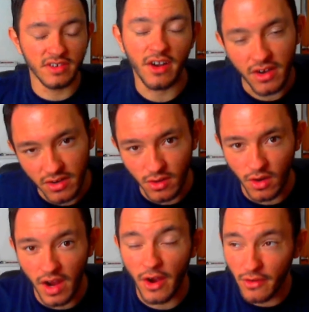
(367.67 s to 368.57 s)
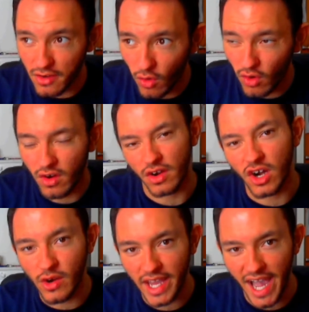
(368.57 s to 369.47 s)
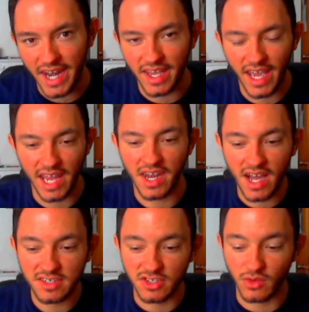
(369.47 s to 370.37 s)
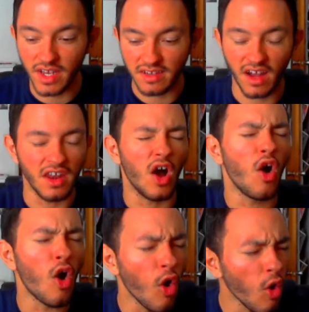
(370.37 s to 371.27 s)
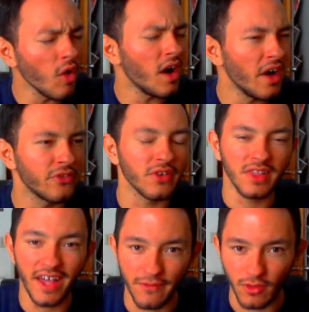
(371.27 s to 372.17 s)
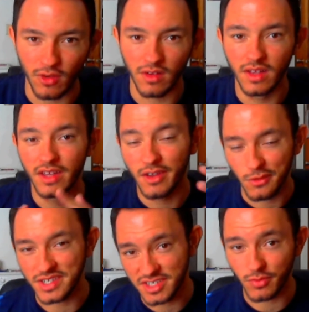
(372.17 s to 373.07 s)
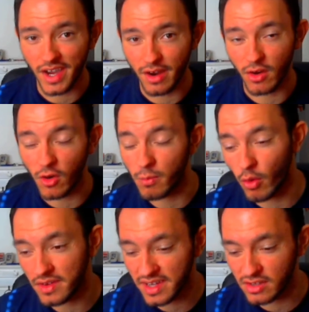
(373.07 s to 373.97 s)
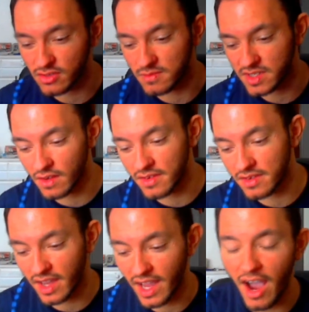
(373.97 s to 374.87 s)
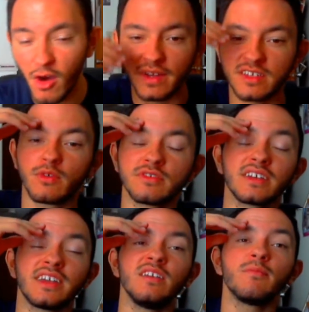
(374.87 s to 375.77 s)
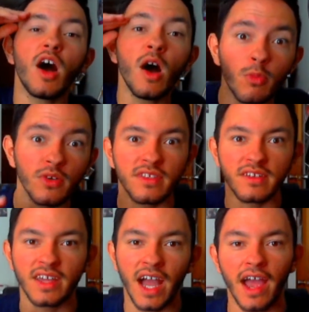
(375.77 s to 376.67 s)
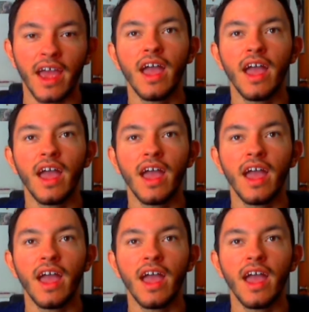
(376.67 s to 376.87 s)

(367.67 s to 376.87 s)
Aragorn are going at it, and Natsu is on a whole other level, which is what Aragorn points out to himself. He's like, how am I supposed to keep up with this guy?